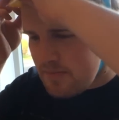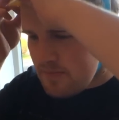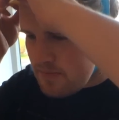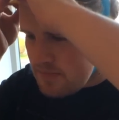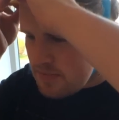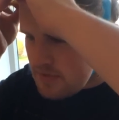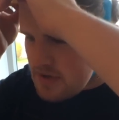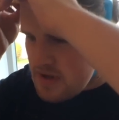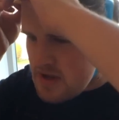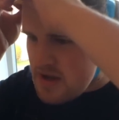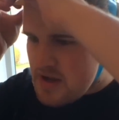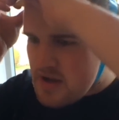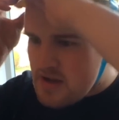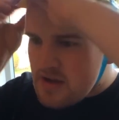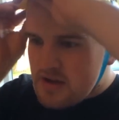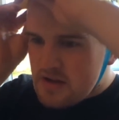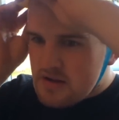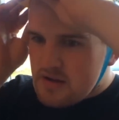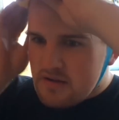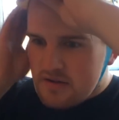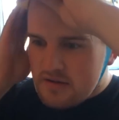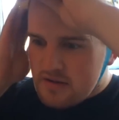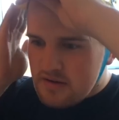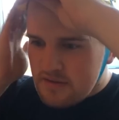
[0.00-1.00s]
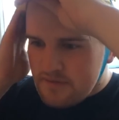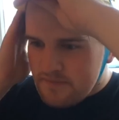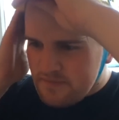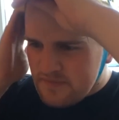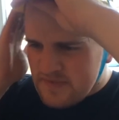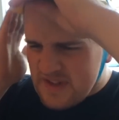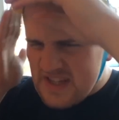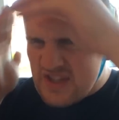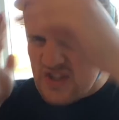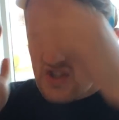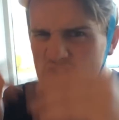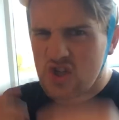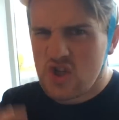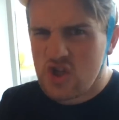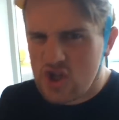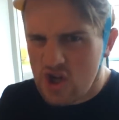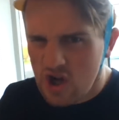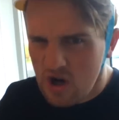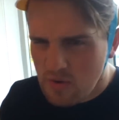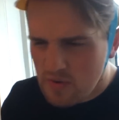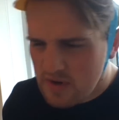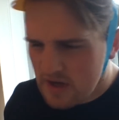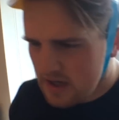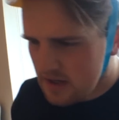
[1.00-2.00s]
Bob the Builder.
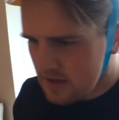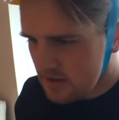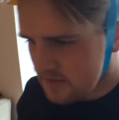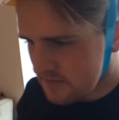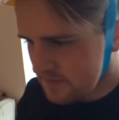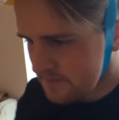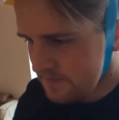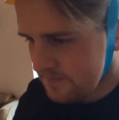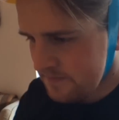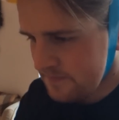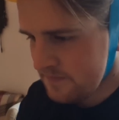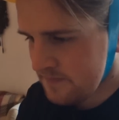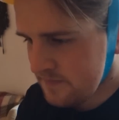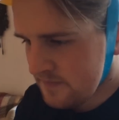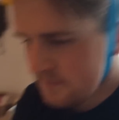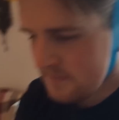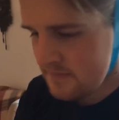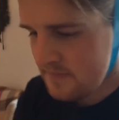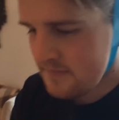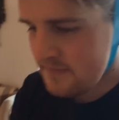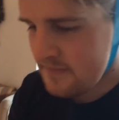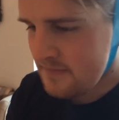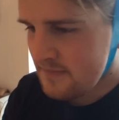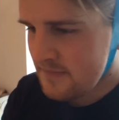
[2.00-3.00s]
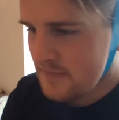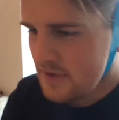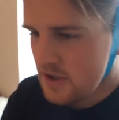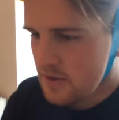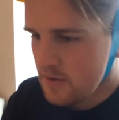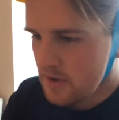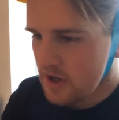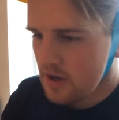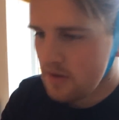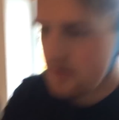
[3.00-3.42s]
No, he can't.